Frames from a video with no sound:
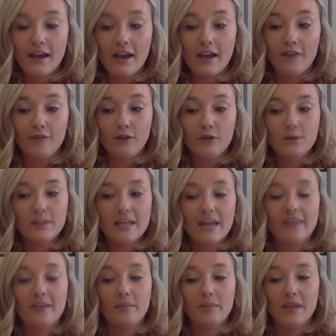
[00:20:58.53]
If you
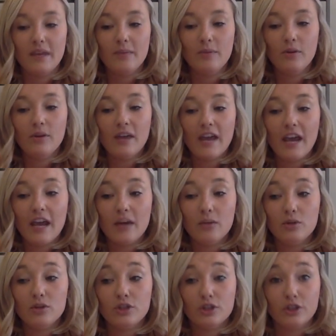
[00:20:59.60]
said the people,
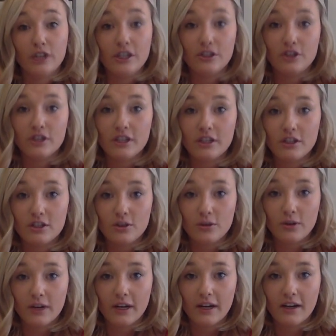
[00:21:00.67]
animals, or creatures in the
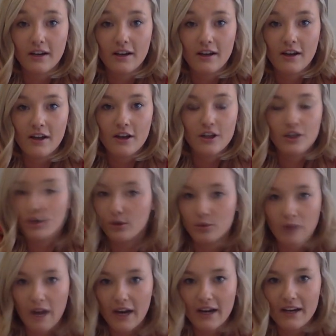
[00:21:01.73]
story, you're
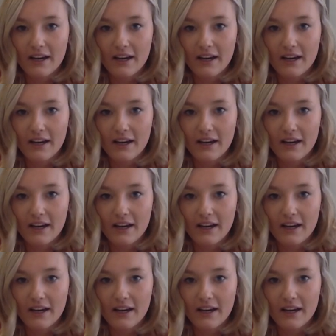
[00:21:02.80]
right.